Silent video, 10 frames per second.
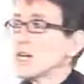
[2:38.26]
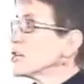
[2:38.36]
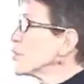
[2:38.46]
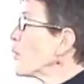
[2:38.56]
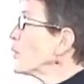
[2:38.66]

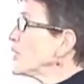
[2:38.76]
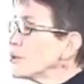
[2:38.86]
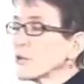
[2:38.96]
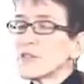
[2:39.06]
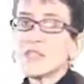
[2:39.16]
So we
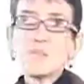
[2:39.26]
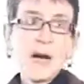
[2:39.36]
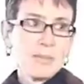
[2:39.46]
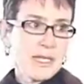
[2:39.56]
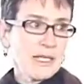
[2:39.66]
took this
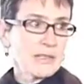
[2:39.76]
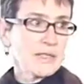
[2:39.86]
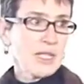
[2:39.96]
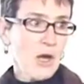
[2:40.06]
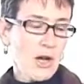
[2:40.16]
public
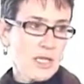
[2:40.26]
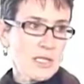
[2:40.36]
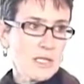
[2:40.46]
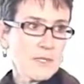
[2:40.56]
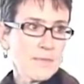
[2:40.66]
in
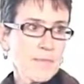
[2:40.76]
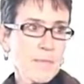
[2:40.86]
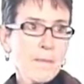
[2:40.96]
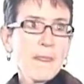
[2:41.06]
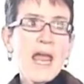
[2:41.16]
August
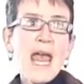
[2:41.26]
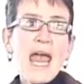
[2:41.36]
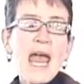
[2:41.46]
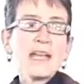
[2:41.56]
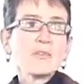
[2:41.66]

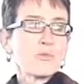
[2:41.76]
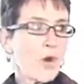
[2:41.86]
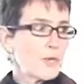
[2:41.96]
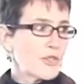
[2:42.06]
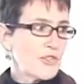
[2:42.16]
and
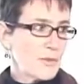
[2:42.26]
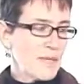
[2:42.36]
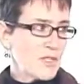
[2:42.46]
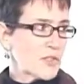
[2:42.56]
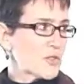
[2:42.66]
wrote to the
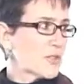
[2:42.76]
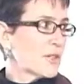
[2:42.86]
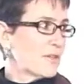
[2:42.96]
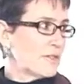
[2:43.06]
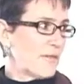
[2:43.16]
Minister
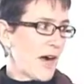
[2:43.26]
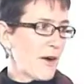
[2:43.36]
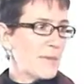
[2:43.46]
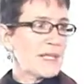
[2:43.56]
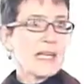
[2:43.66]
of
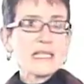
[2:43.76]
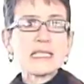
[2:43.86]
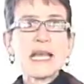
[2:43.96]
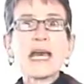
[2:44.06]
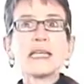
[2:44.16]
Environment and
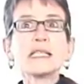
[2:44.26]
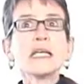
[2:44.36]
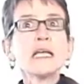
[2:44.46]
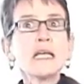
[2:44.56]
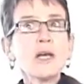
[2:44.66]
said,
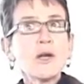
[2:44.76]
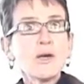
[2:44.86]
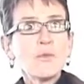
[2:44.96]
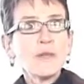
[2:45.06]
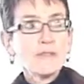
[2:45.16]

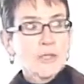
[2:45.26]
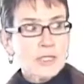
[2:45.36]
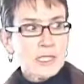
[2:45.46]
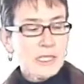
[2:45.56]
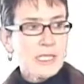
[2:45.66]
we've
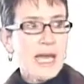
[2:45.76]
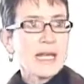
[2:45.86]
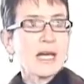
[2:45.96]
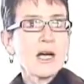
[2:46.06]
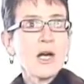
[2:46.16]
looked at the
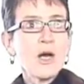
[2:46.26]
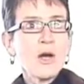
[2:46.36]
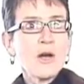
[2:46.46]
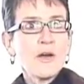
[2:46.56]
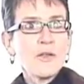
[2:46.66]
data,
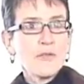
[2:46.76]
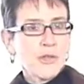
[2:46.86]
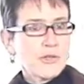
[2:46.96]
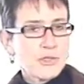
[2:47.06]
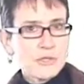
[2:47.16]

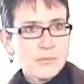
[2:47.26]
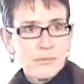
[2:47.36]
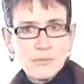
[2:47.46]
there's